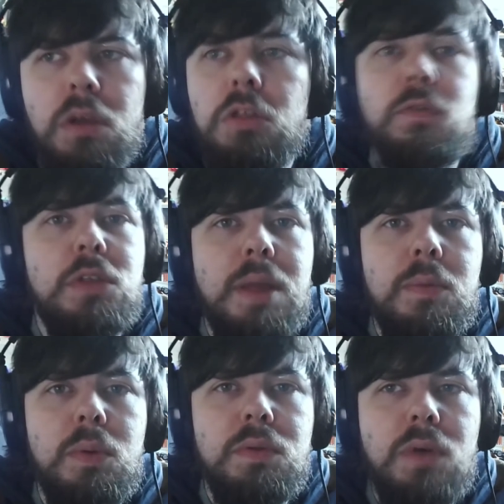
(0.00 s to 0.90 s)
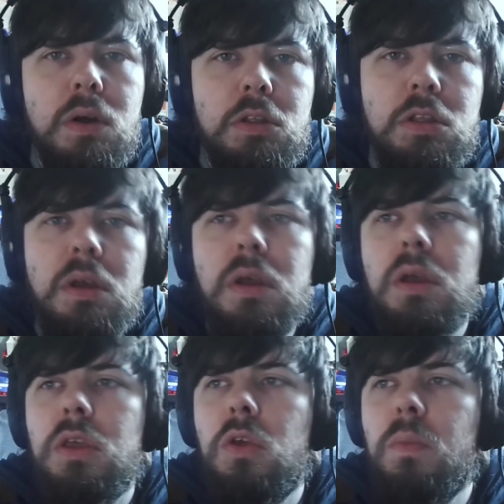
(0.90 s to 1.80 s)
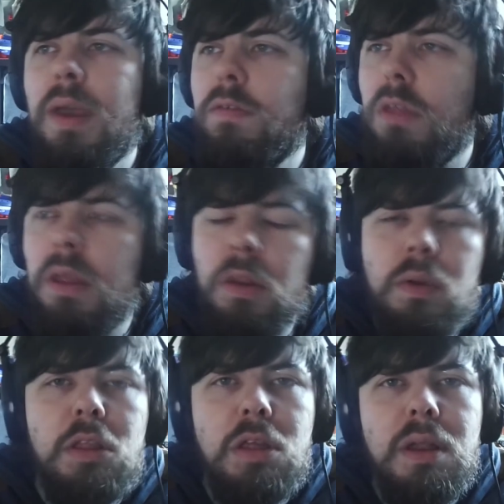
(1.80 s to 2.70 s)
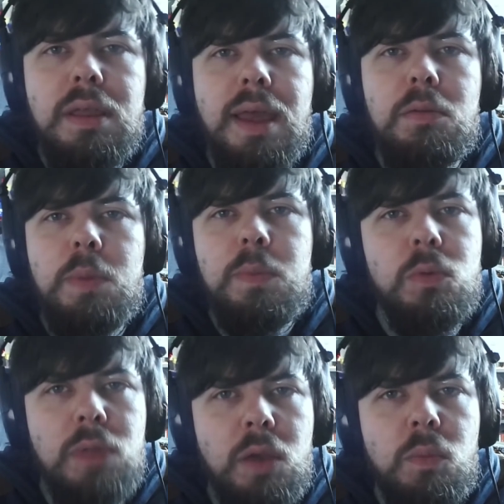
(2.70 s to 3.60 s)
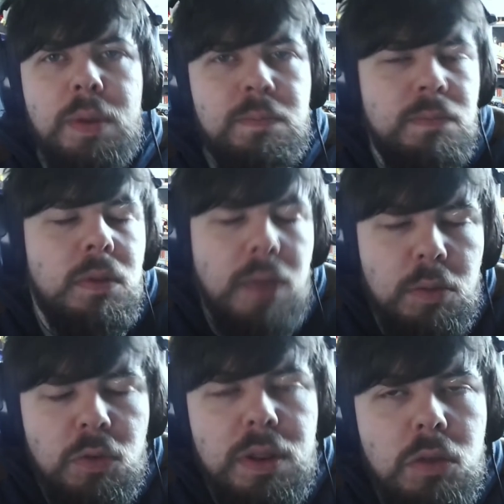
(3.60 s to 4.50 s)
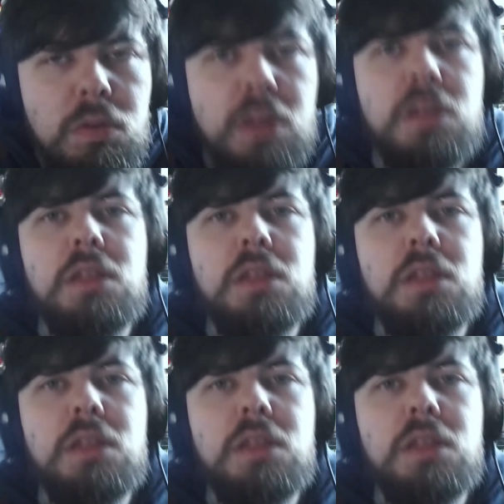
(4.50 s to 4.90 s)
So, for example, with rocks, you may have seen, in certain games, games already do this.